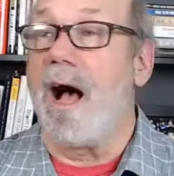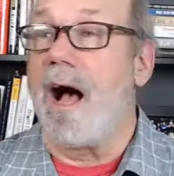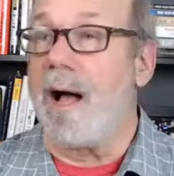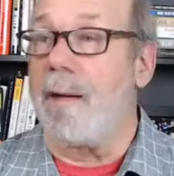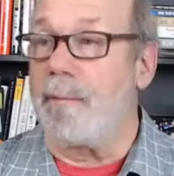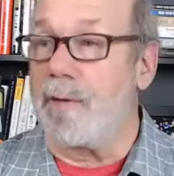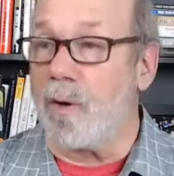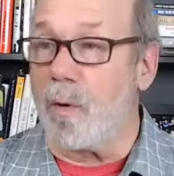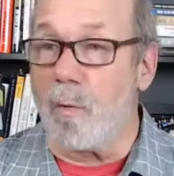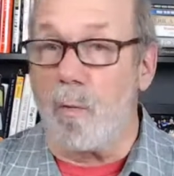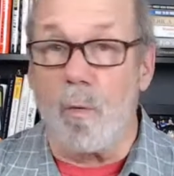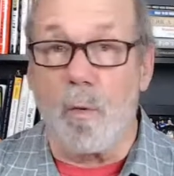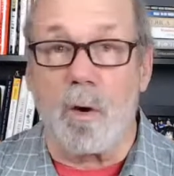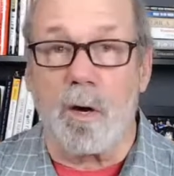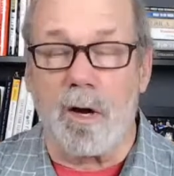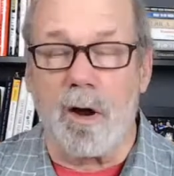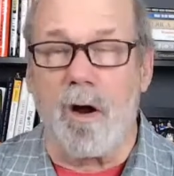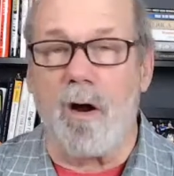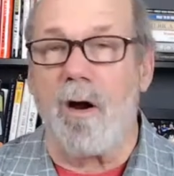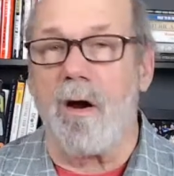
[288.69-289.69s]
I'm going to
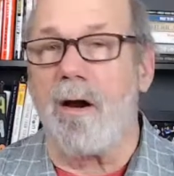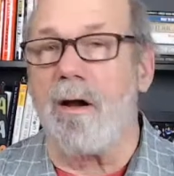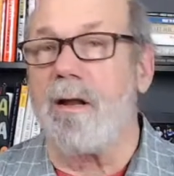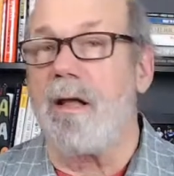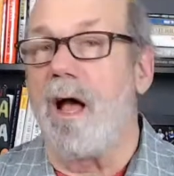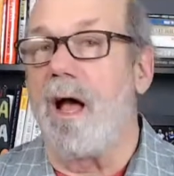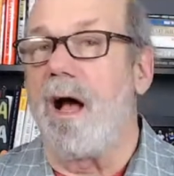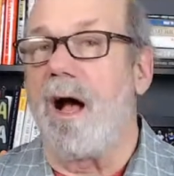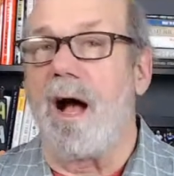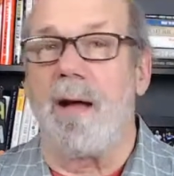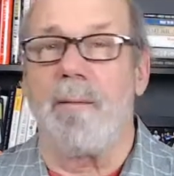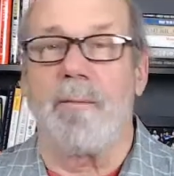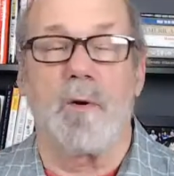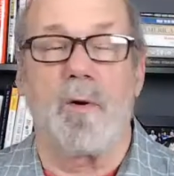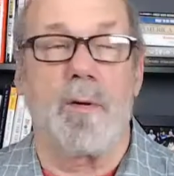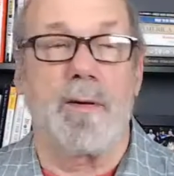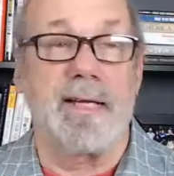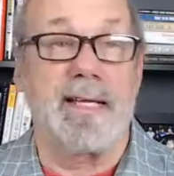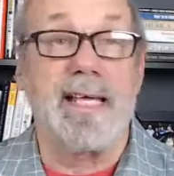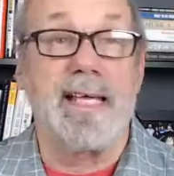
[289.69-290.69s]
work hard. I'm
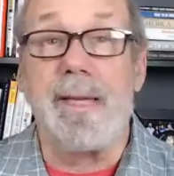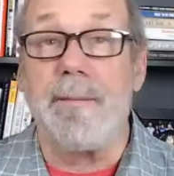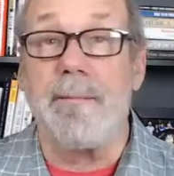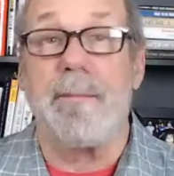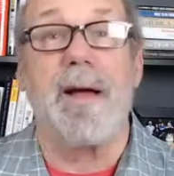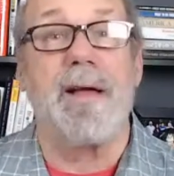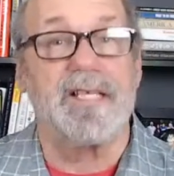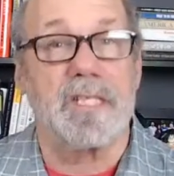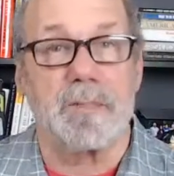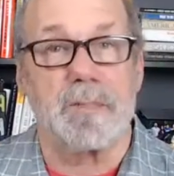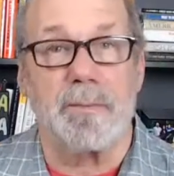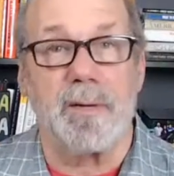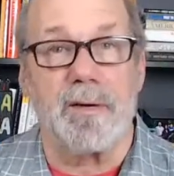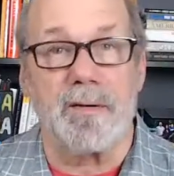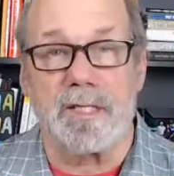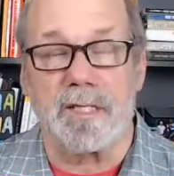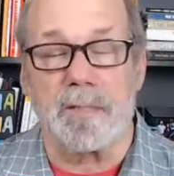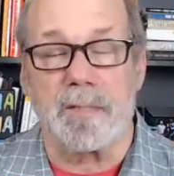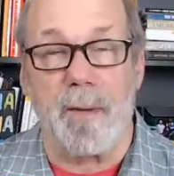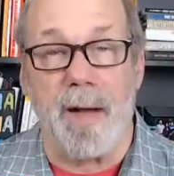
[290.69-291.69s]
going to keep my
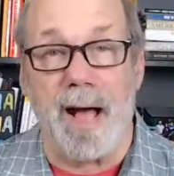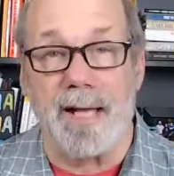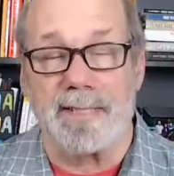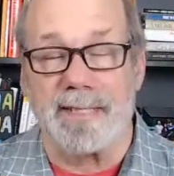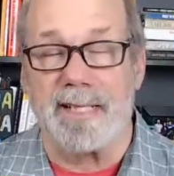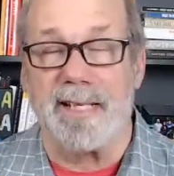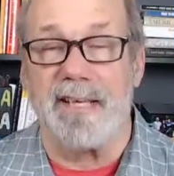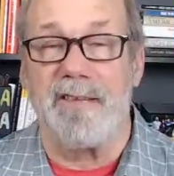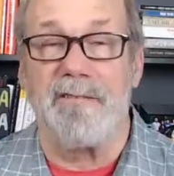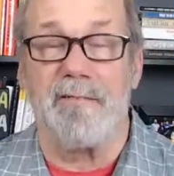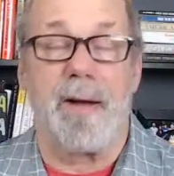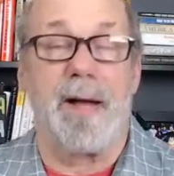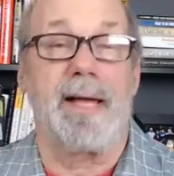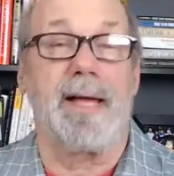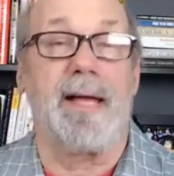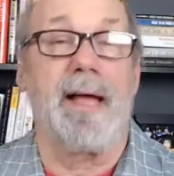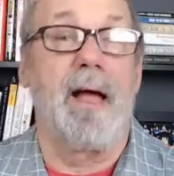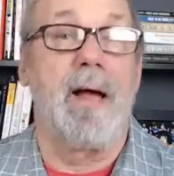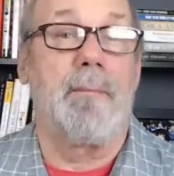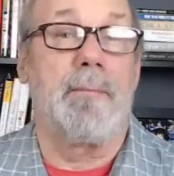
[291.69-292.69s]
spirits positive
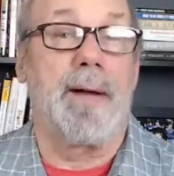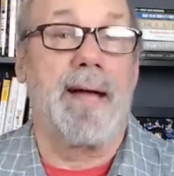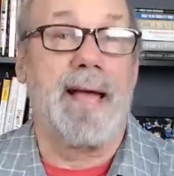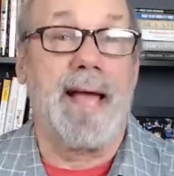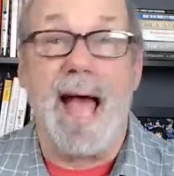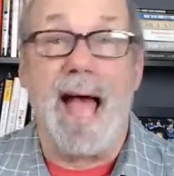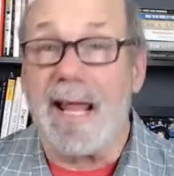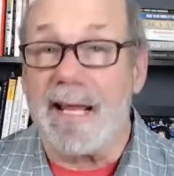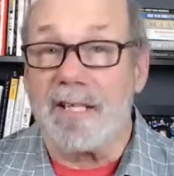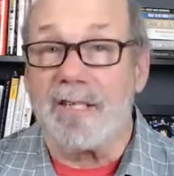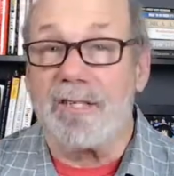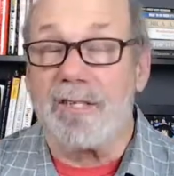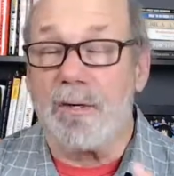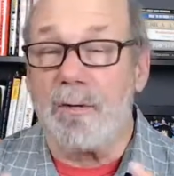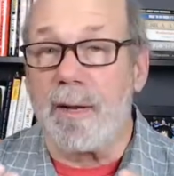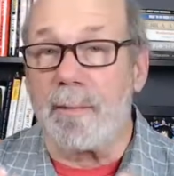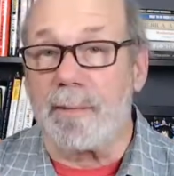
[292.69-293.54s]
by my attitude.